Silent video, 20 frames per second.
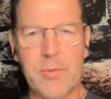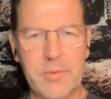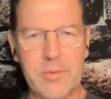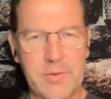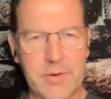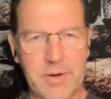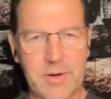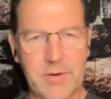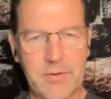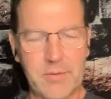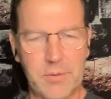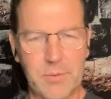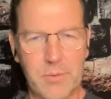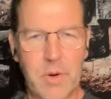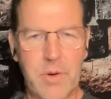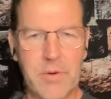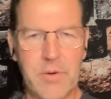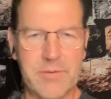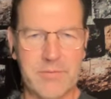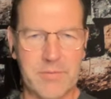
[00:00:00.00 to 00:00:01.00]
it related to
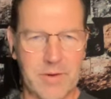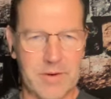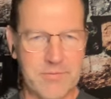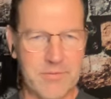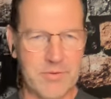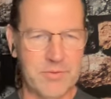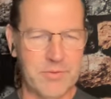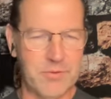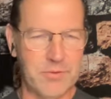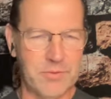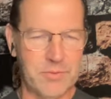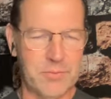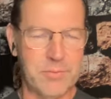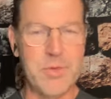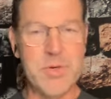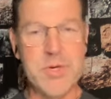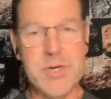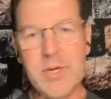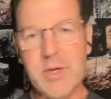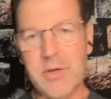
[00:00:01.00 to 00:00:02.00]
quality of life issues, in
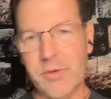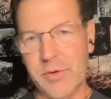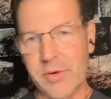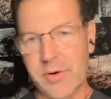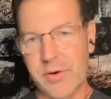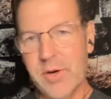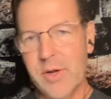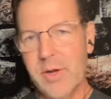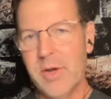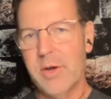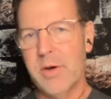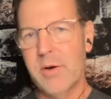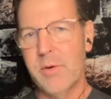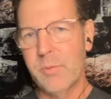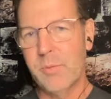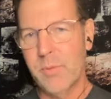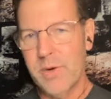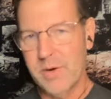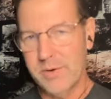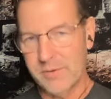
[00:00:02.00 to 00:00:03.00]
particular,
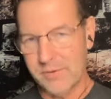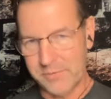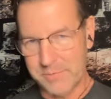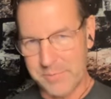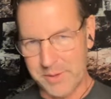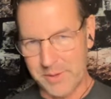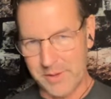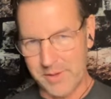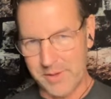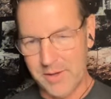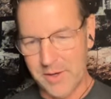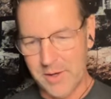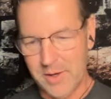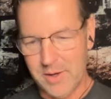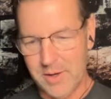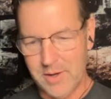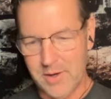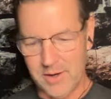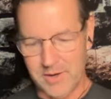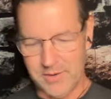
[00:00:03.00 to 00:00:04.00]
reading speed.
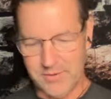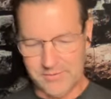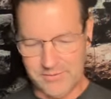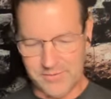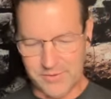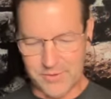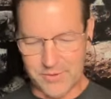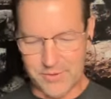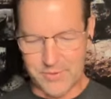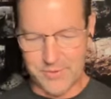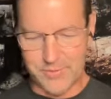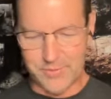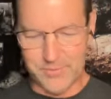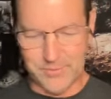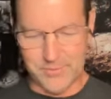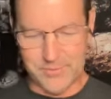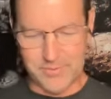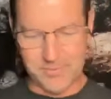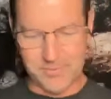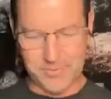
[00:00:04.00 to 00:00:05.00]
And
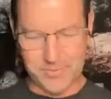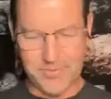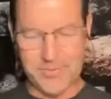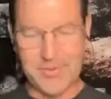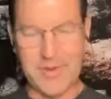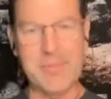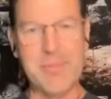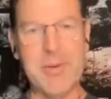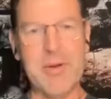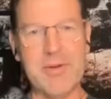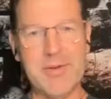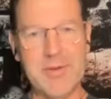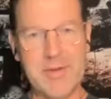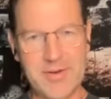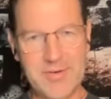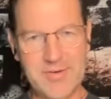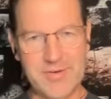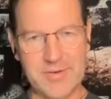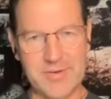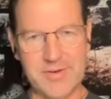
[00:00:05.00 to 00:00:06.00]
so it really got my
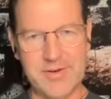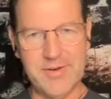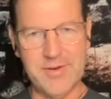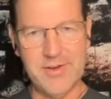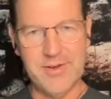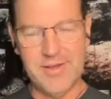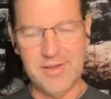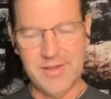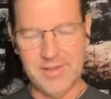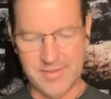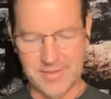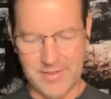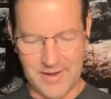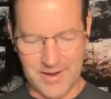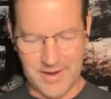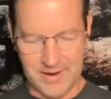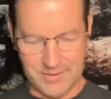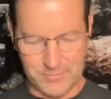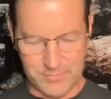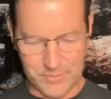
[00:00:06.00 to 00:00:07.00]
attention
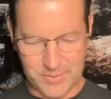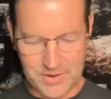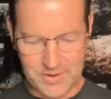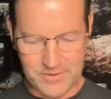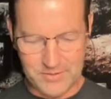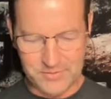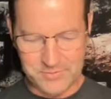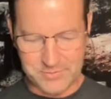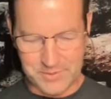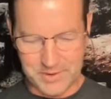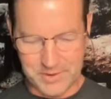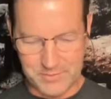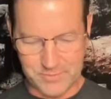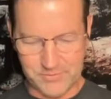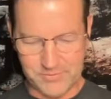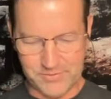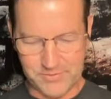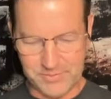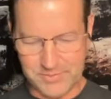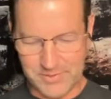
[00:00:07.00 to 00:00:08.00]
that reading speed
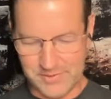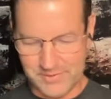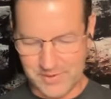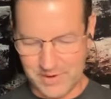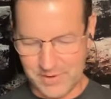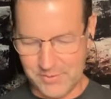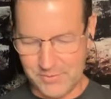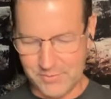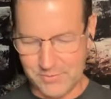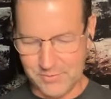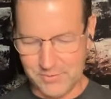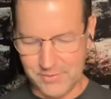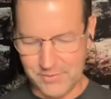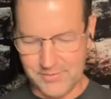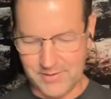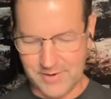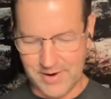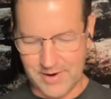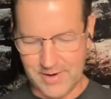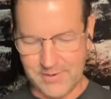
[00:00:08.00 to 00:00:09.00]
was something that you
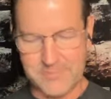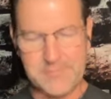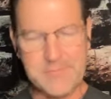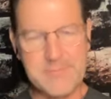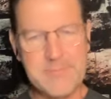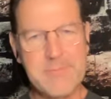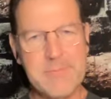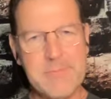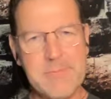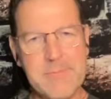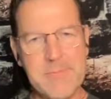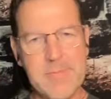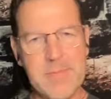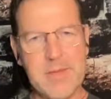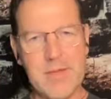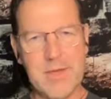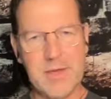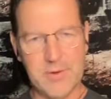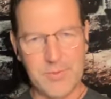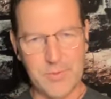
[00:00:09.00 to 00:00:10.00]
looked at
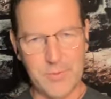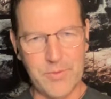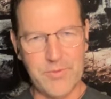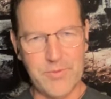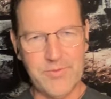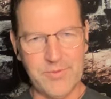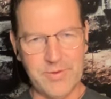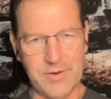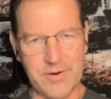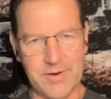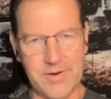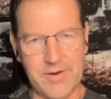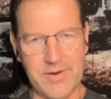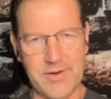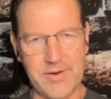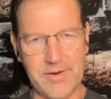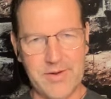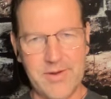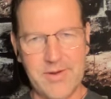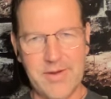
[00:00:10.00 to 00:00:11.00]
in your
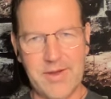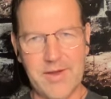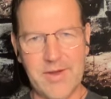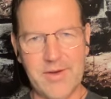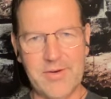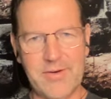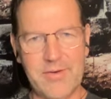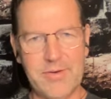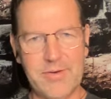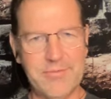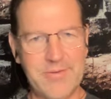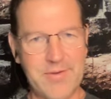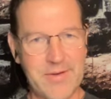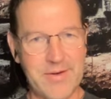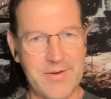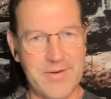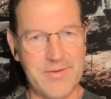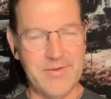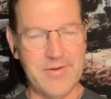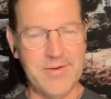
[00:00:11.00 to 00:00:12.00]
study, and you
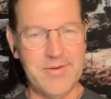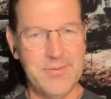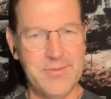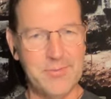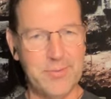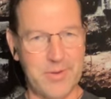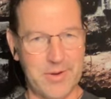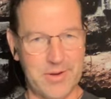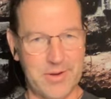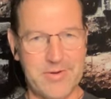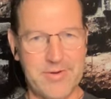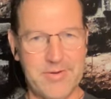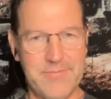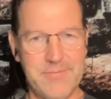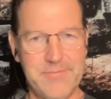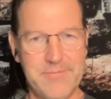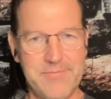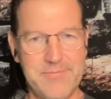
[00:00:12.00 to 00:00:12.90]
found what?